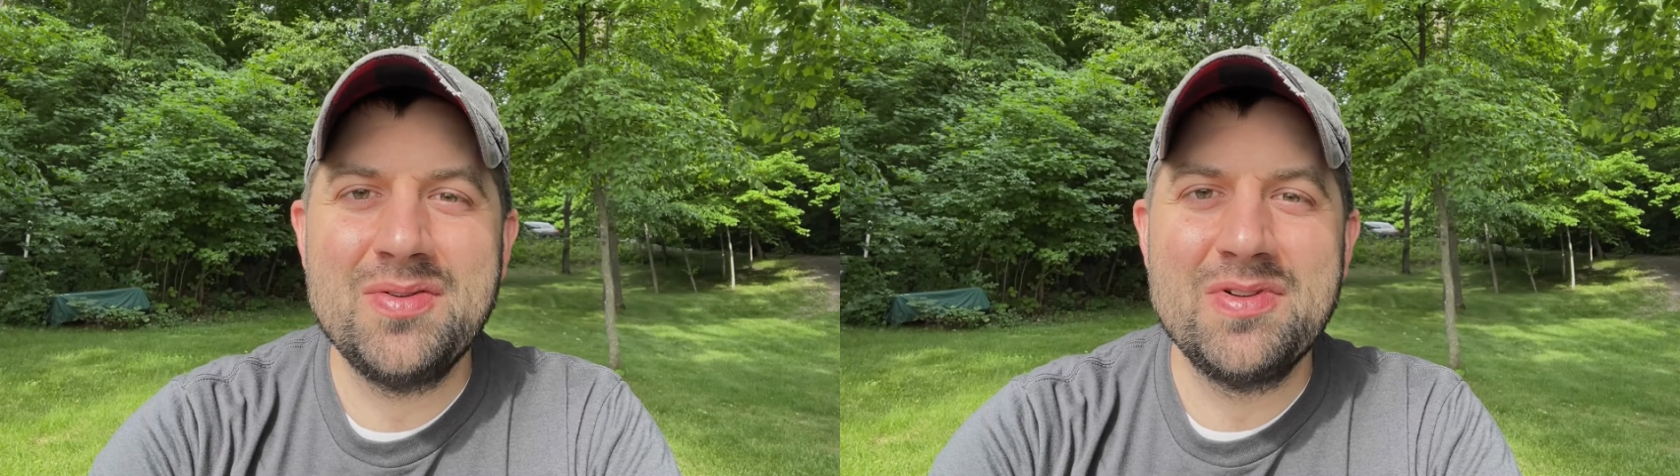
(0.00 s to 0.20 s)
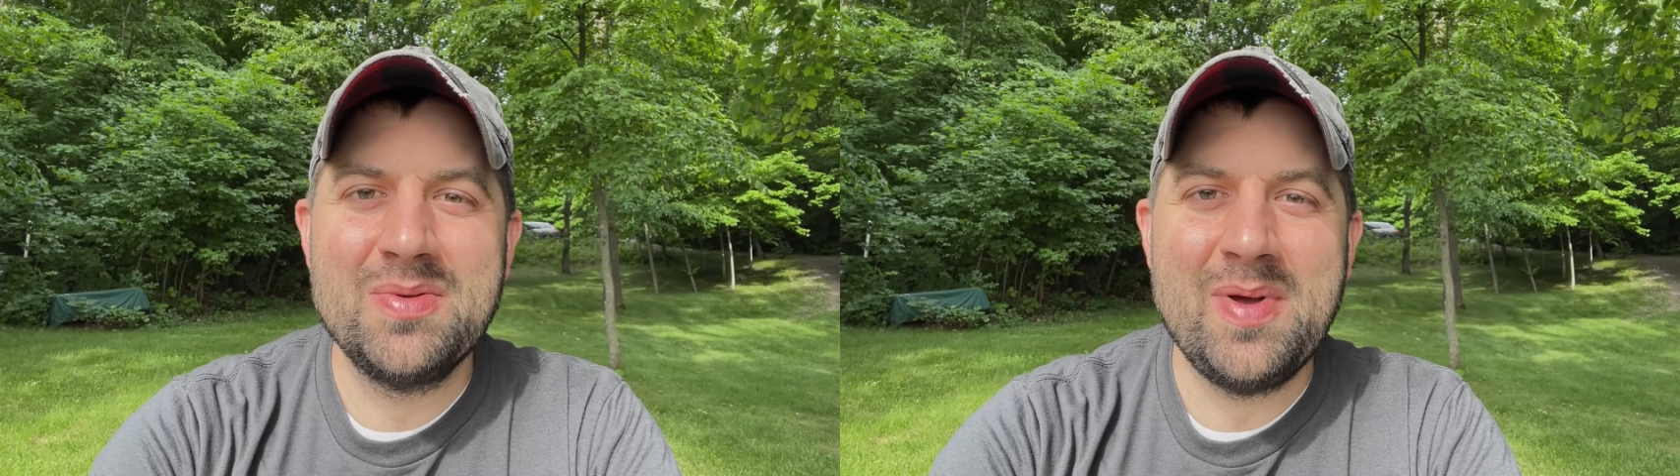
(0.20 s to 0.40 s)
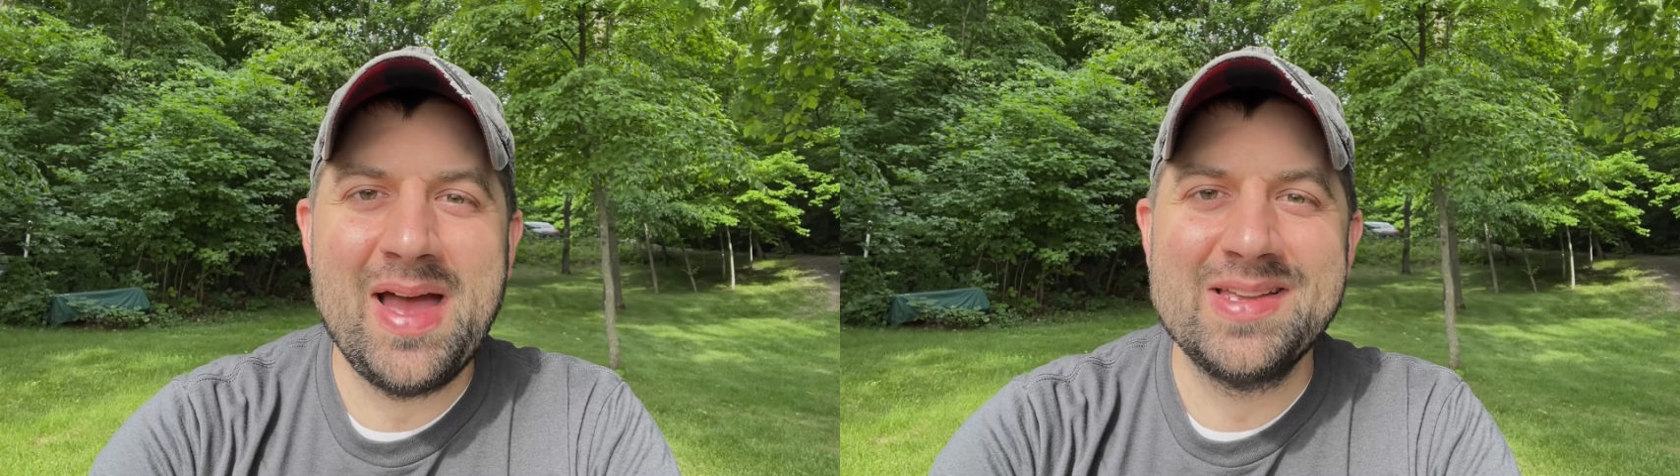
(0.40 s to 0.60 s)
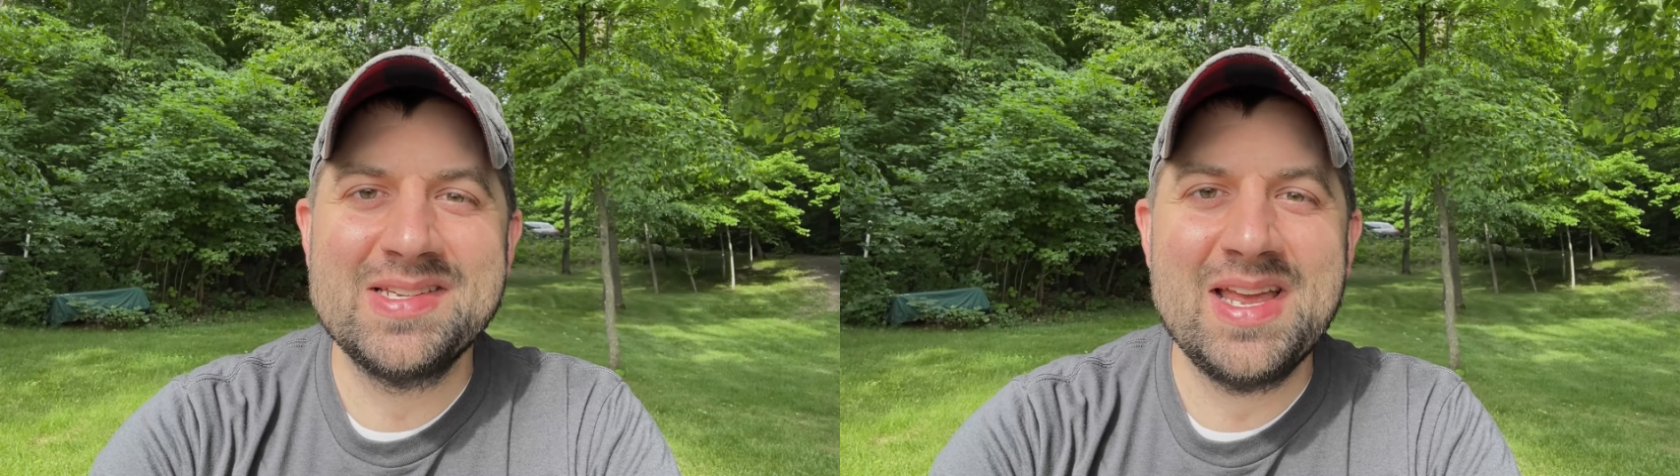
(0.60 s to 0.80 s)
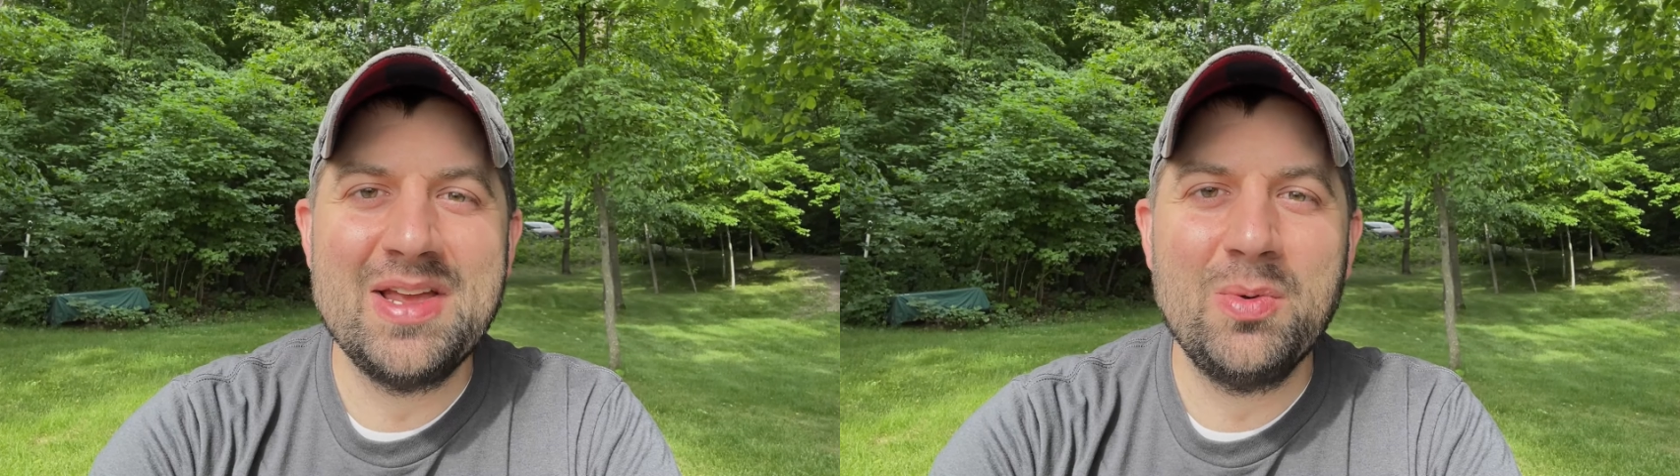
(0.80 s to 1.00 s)
over the
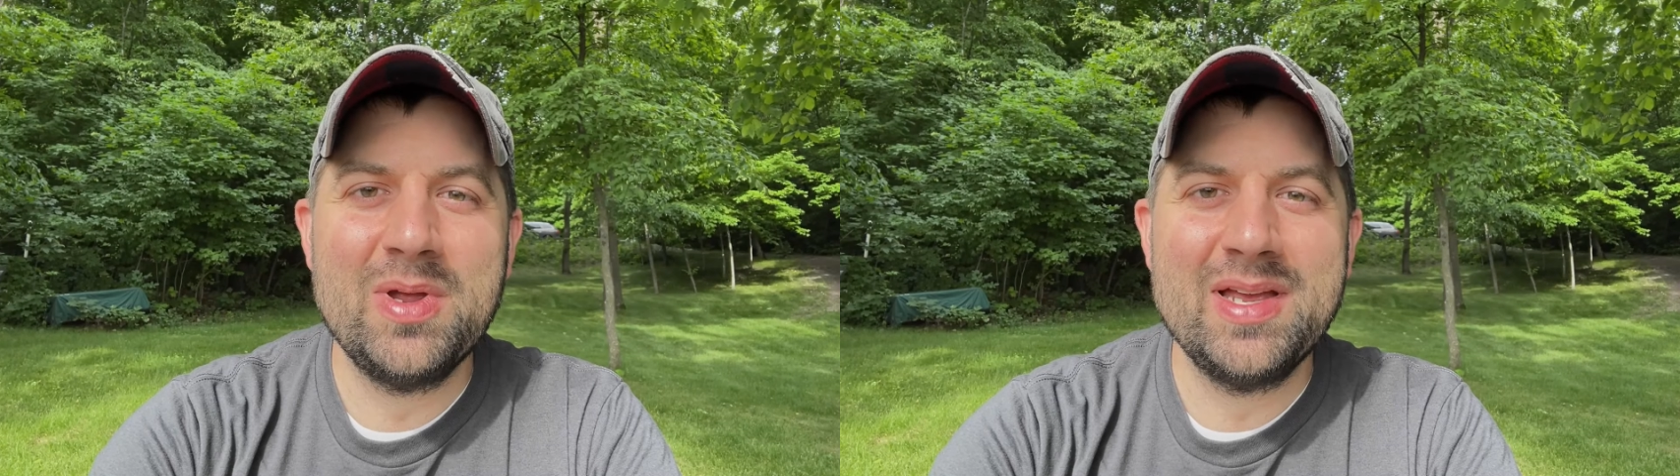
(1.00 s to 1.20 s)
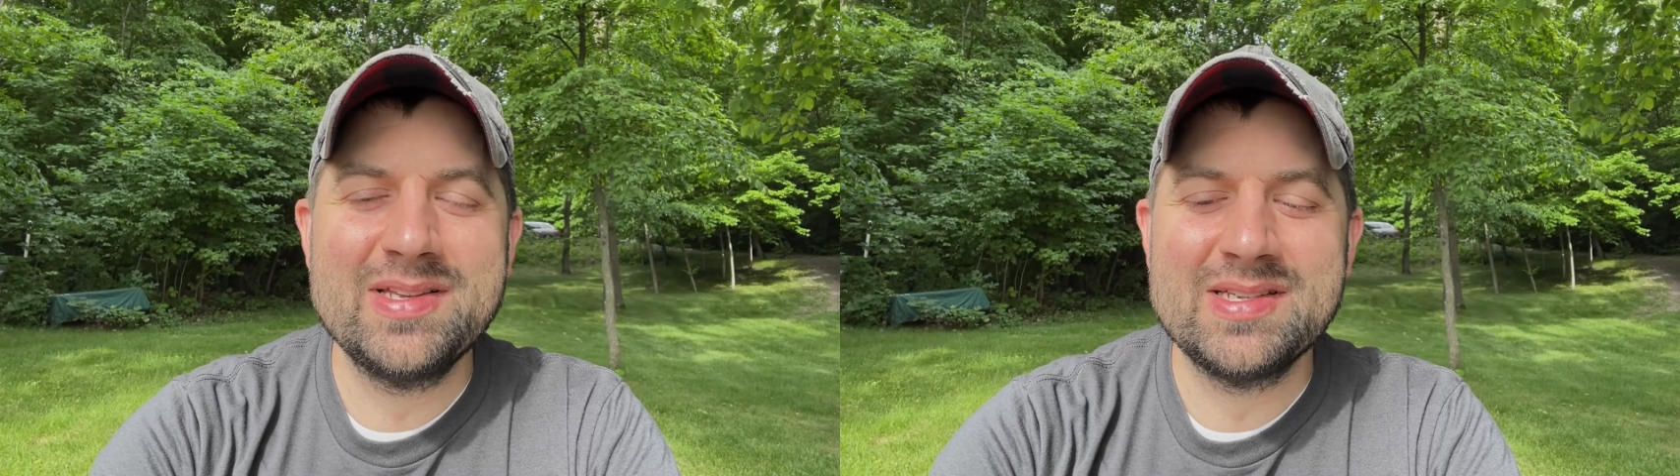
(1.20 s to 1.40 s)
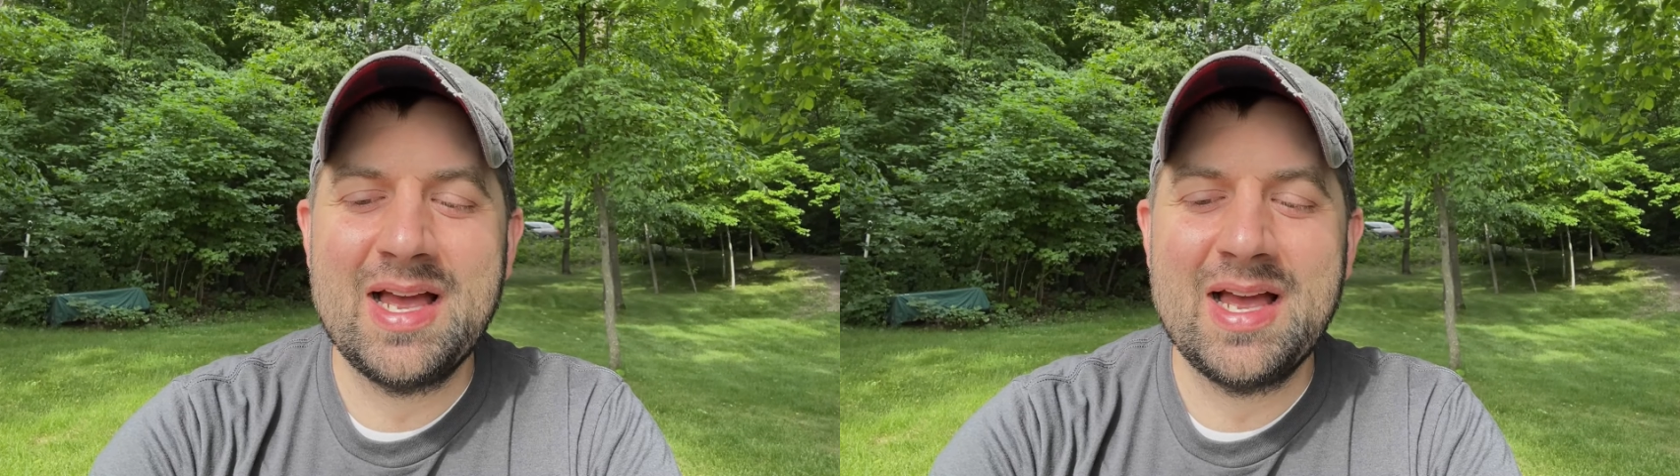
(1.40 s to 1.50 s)
past eight weeks,